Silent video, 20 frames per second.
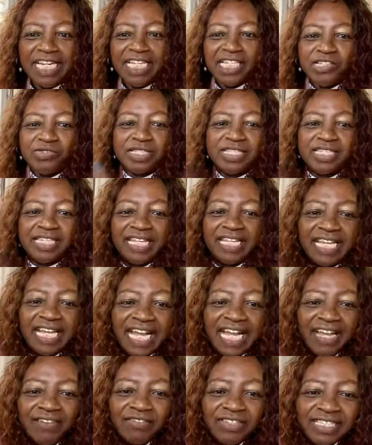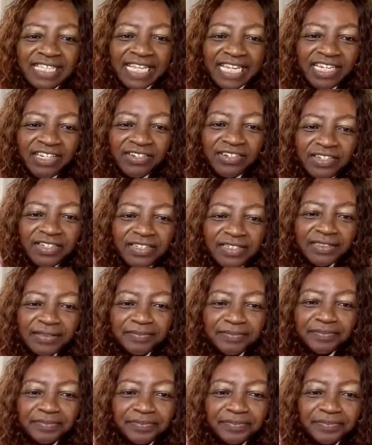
interesting conversation.